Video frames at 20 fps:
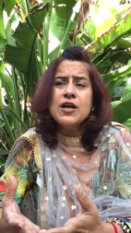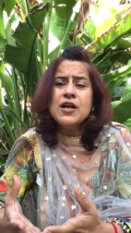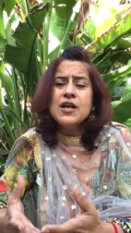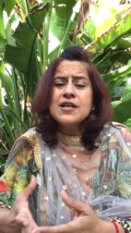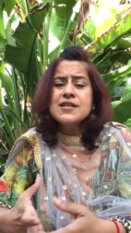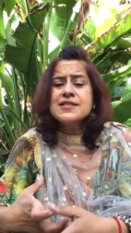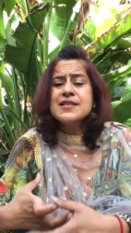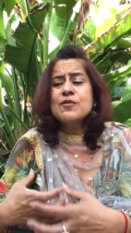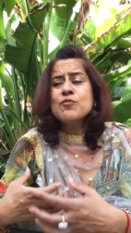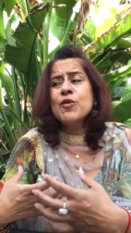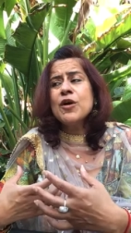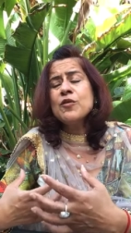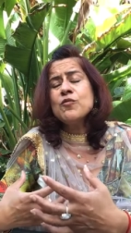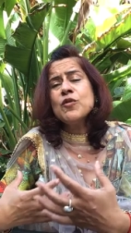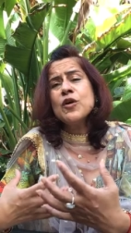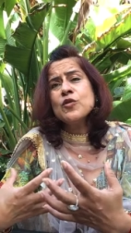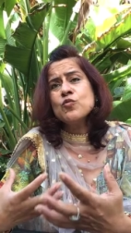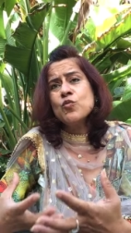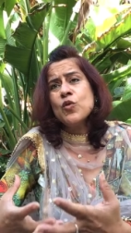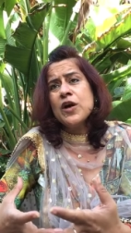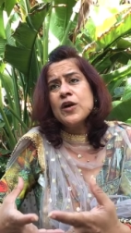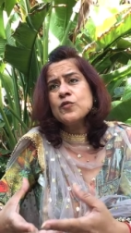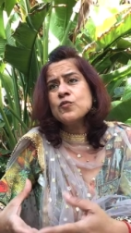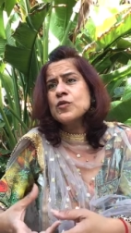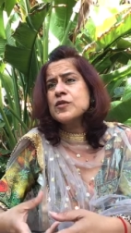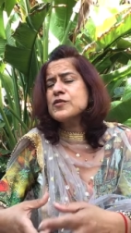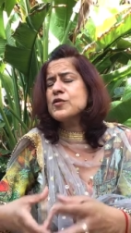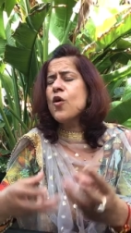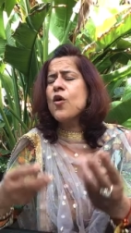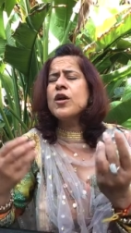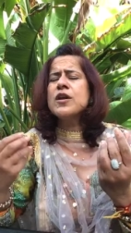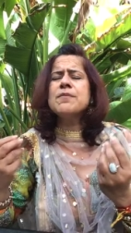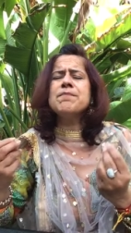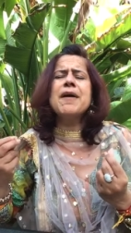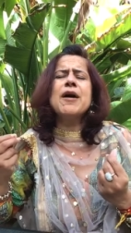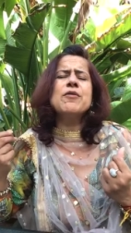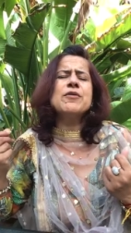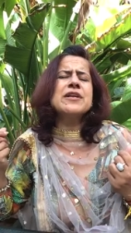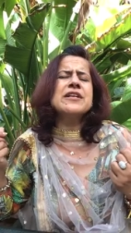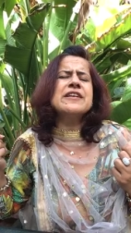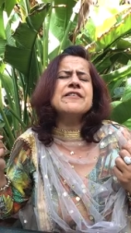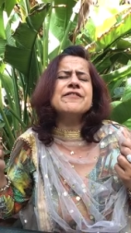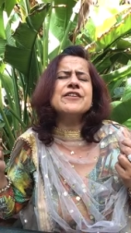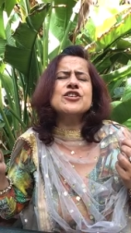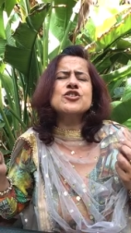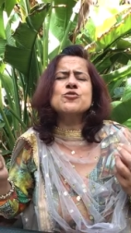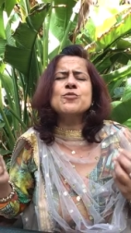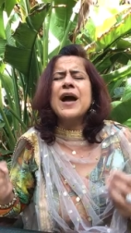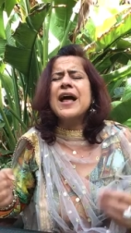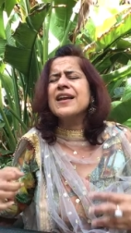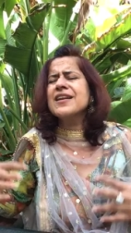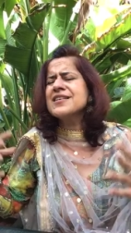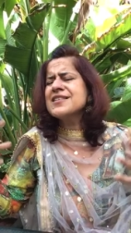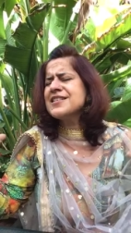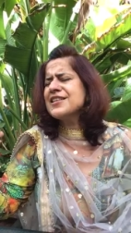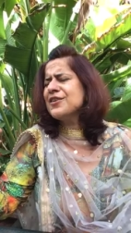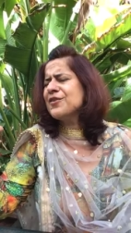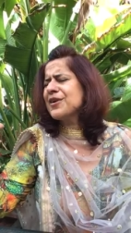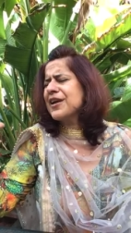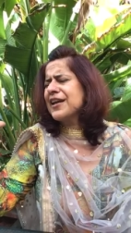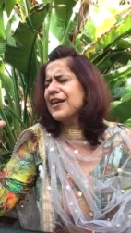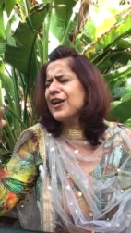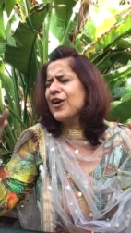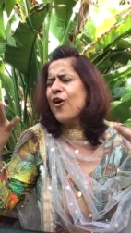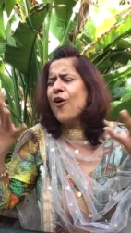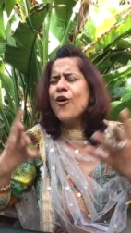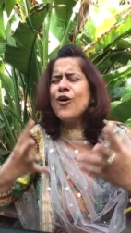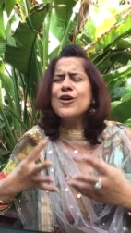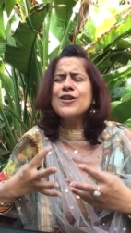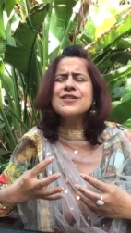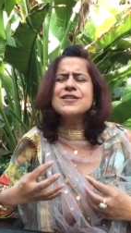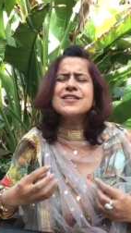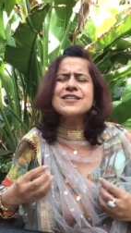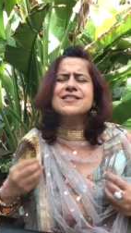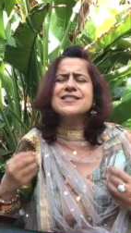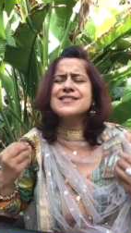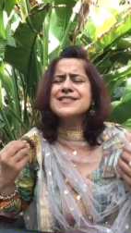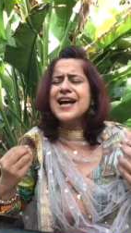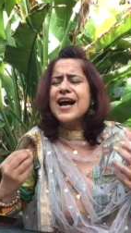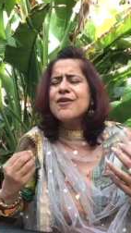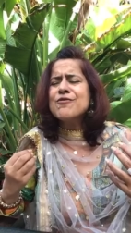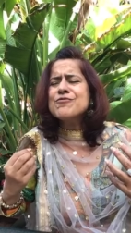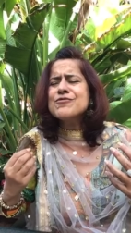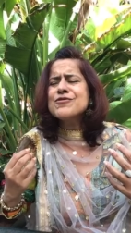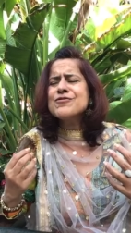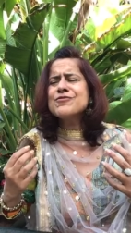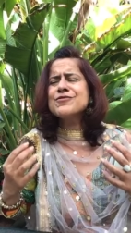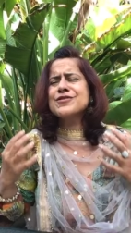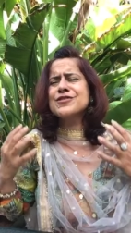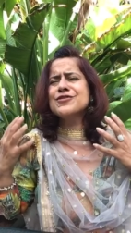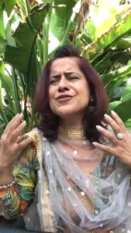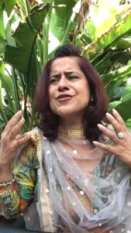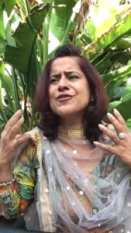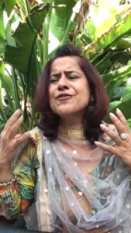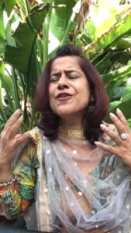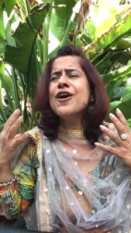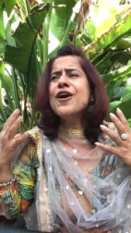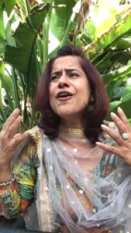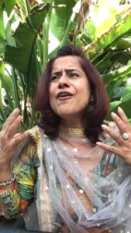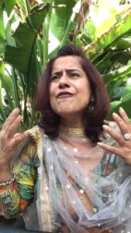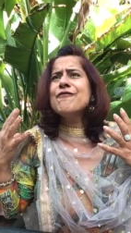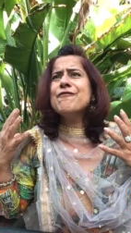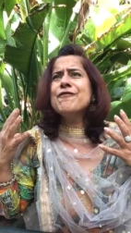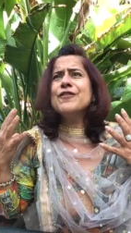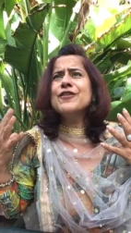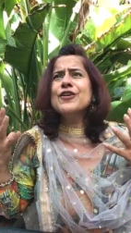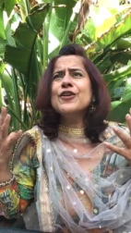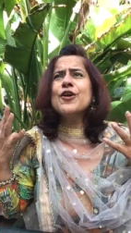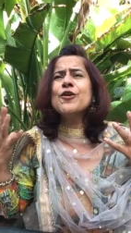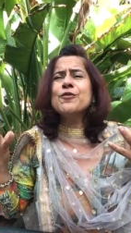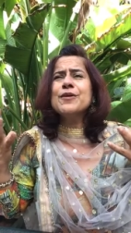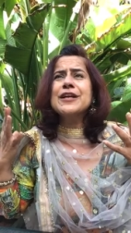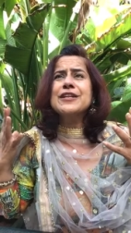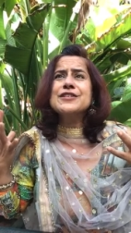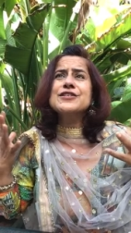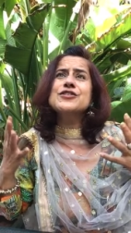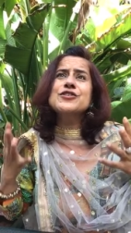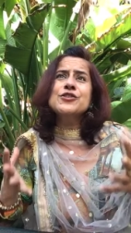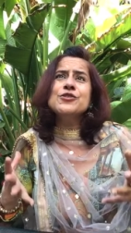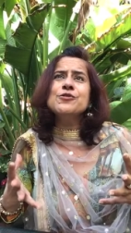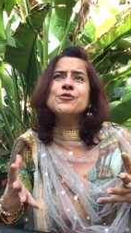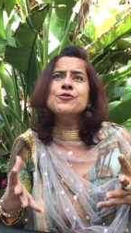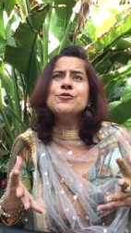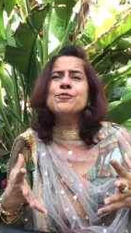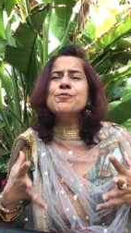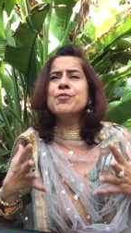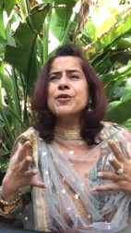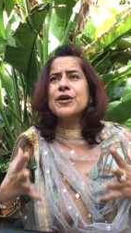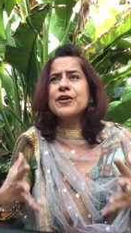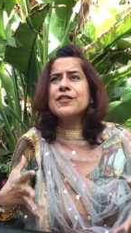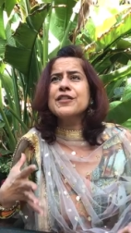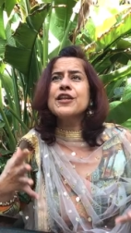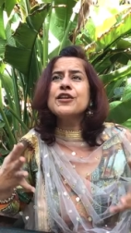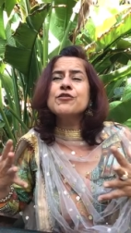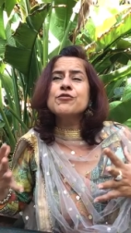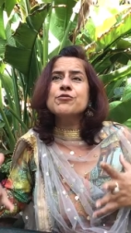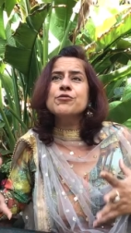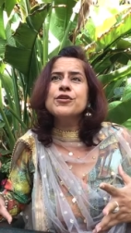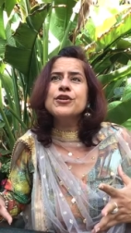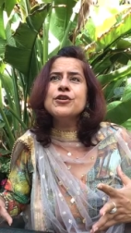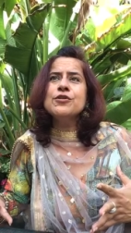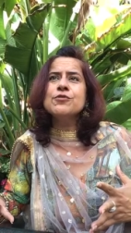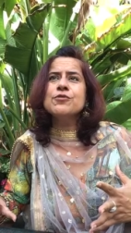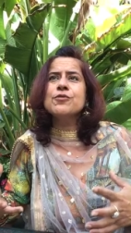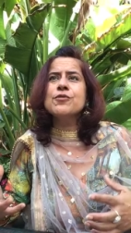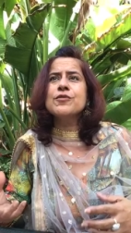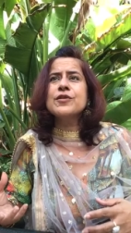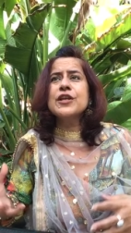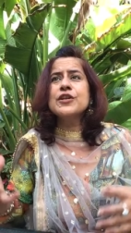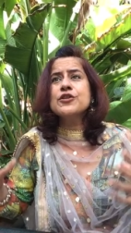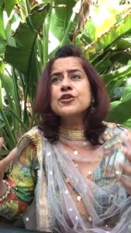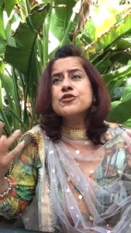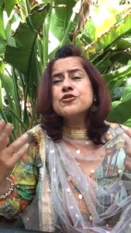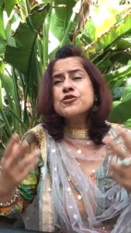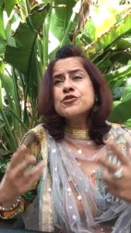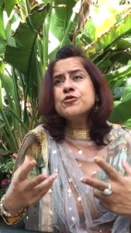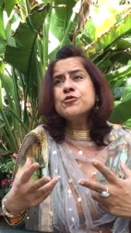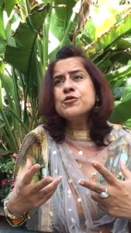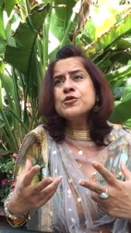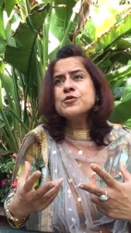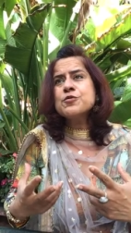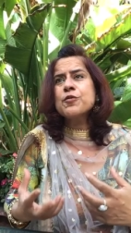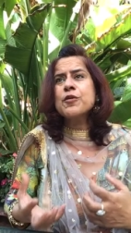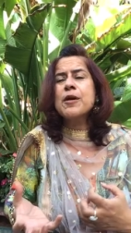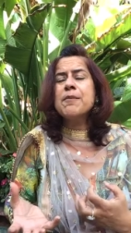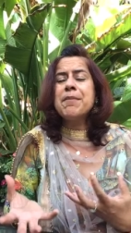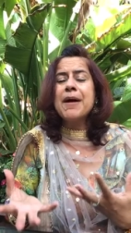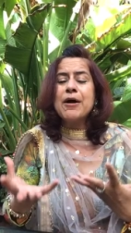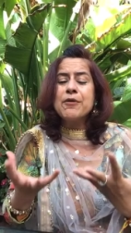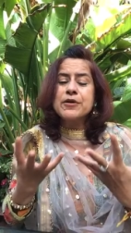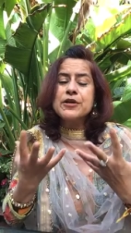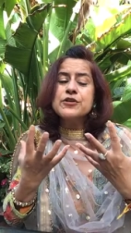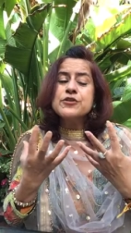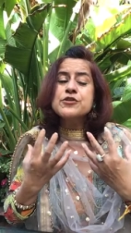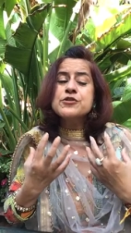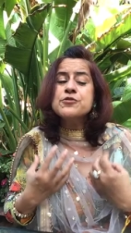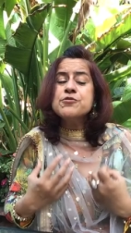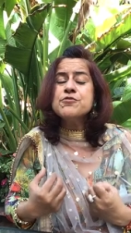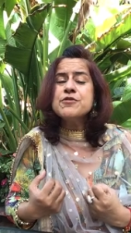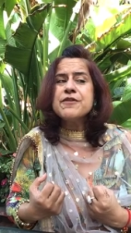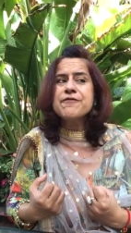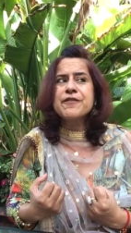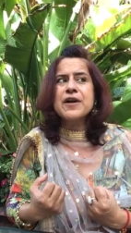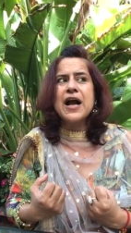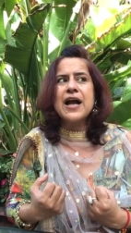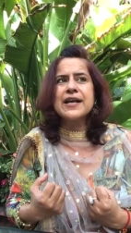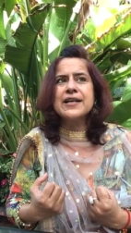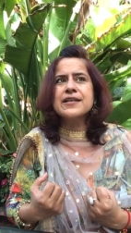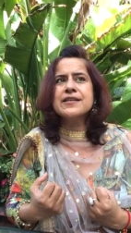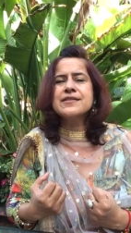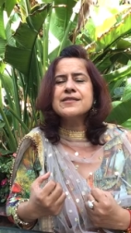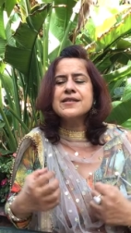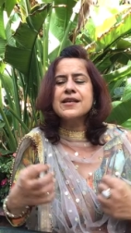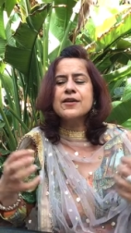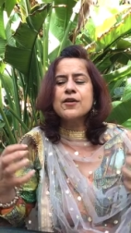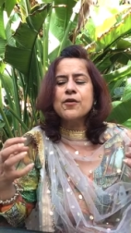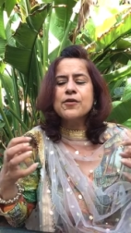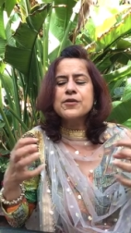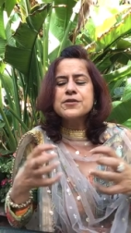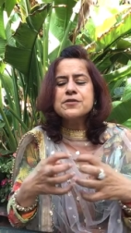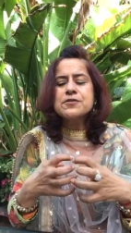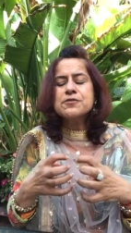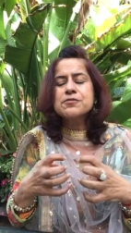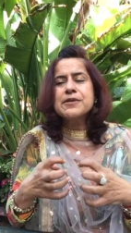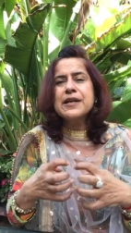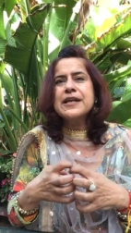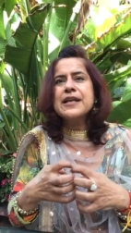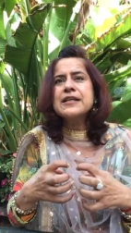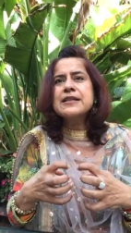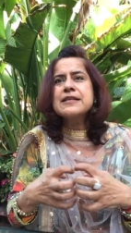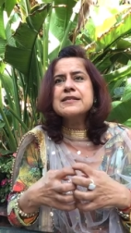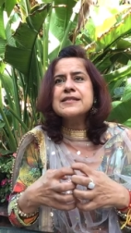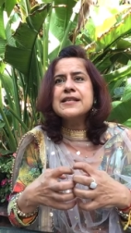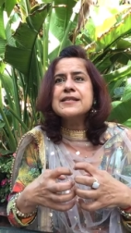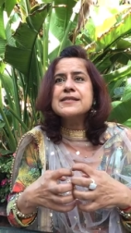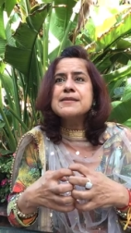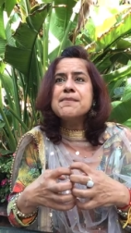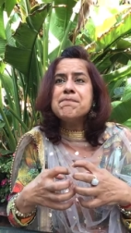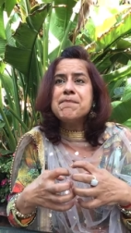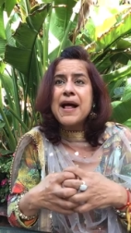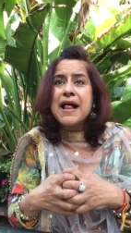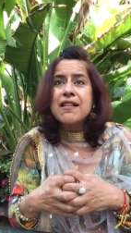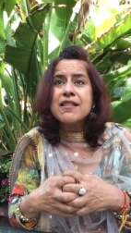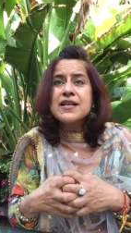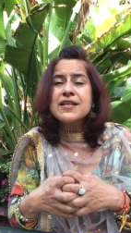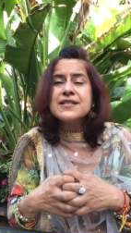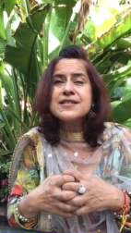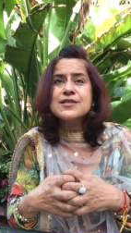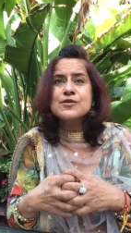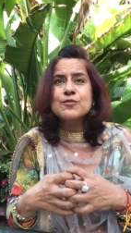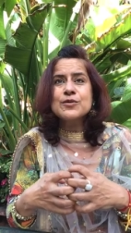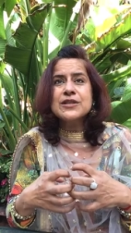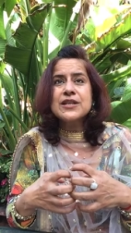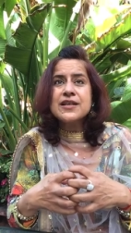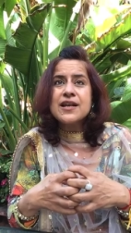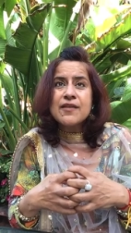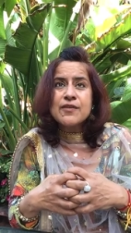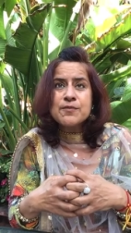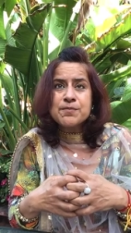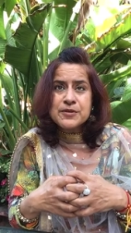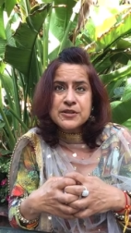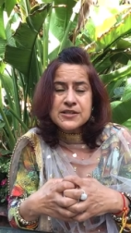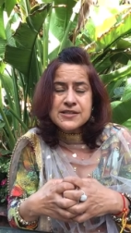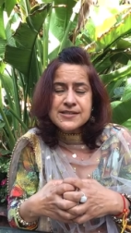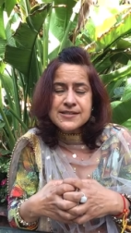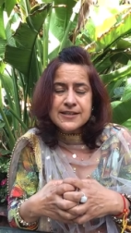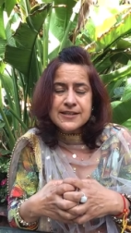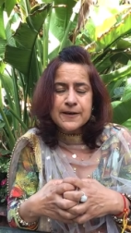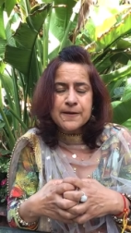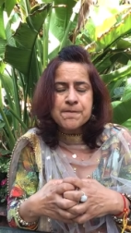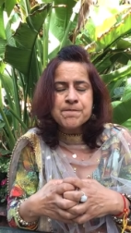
See, 111 was all about individuality. You're getting all this downloads and it's you birthing through you. Then the 2s were about intuitive guidance and also creating the sense of balance with another person.